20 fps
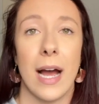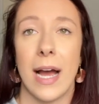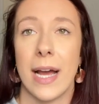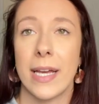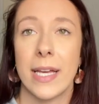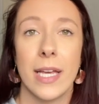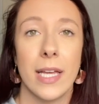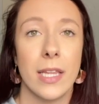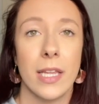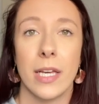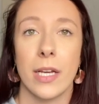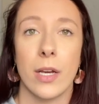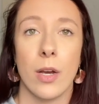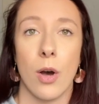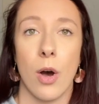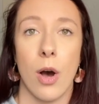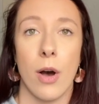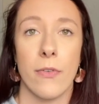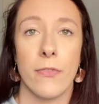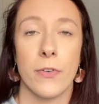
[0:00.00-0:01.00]
I get like
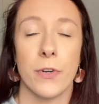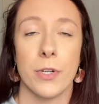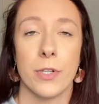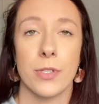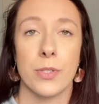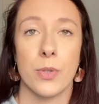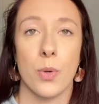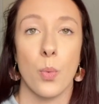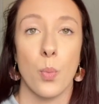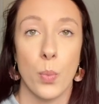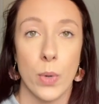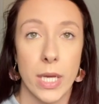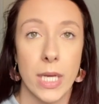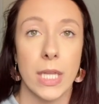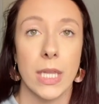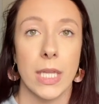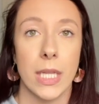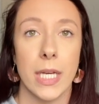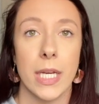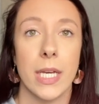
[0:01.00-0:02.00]
offers
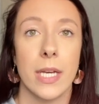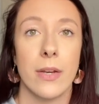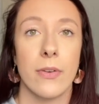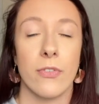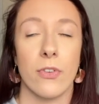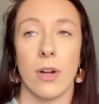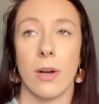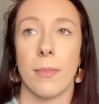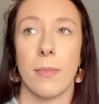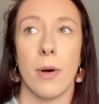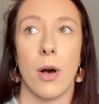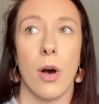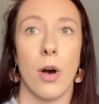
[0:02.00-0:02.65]
weekly from